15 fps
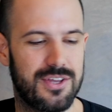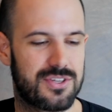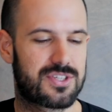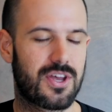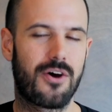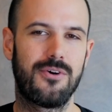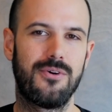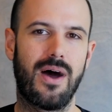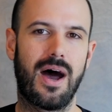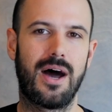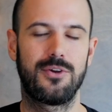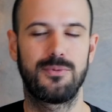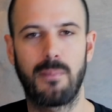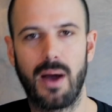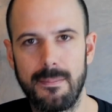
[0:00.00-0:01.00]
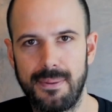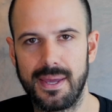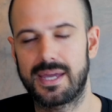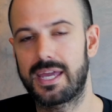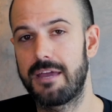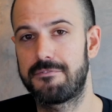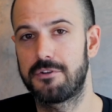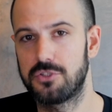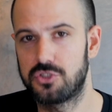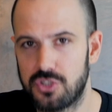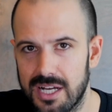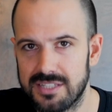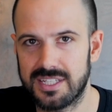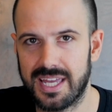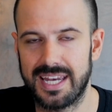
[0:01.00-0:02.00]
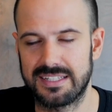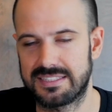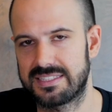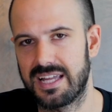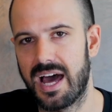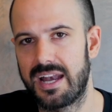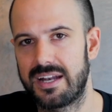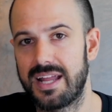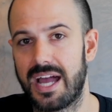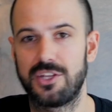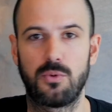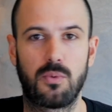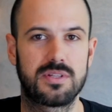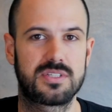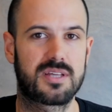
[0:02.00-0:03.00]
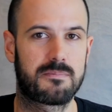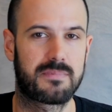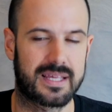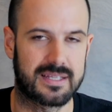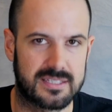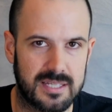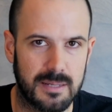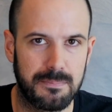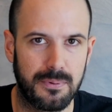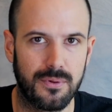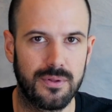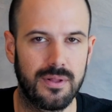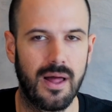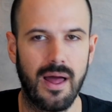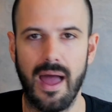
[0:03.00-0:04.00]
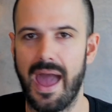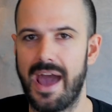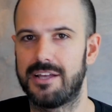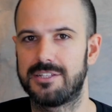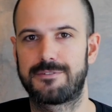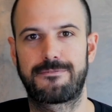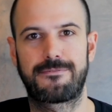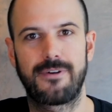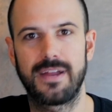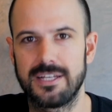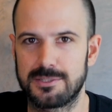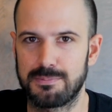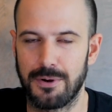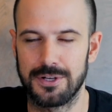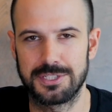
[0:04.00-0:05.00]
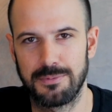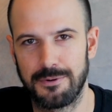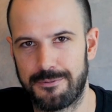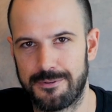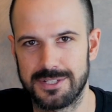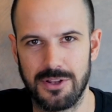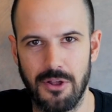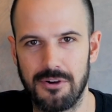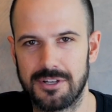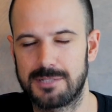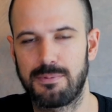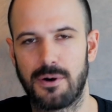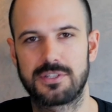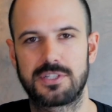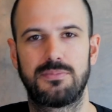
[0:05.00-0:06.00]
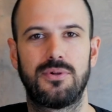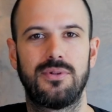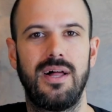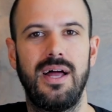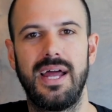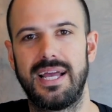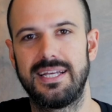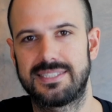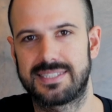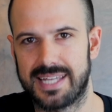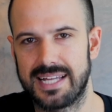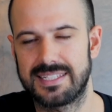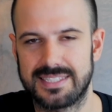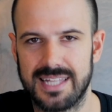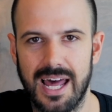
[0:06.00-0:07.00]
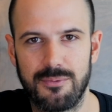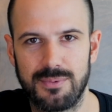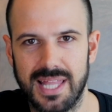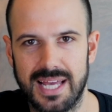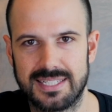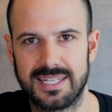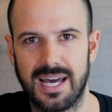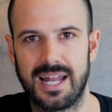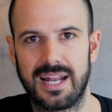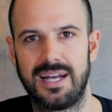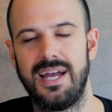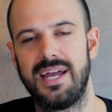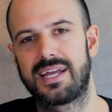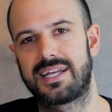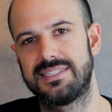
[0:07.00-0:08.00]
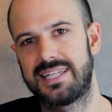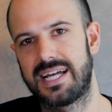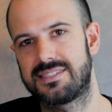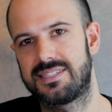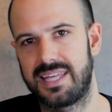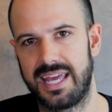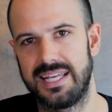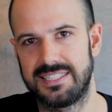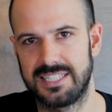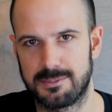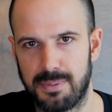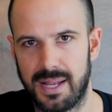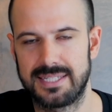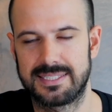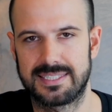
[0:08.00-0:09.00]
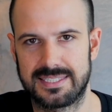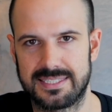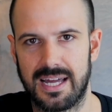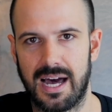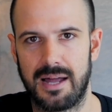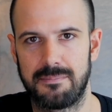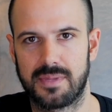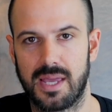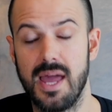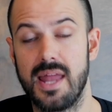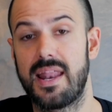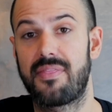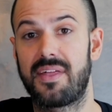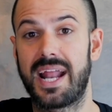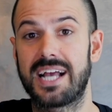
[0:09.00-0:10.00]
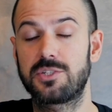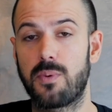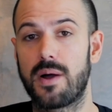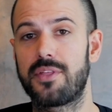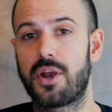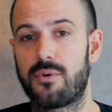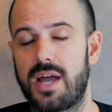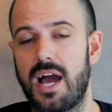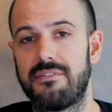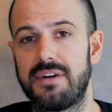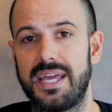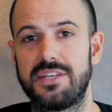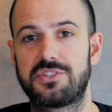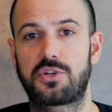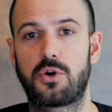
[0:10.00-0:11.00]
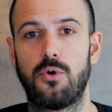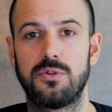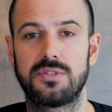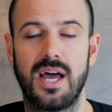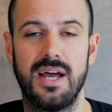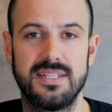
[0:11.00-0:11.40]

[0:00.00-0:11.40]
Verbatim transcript: So uh, pick if you're just getting started and you want something simple, as free as possible, for as long as possible, is to get started with Asana, because that's the easiest place to start. Now the next one that I'll cover is called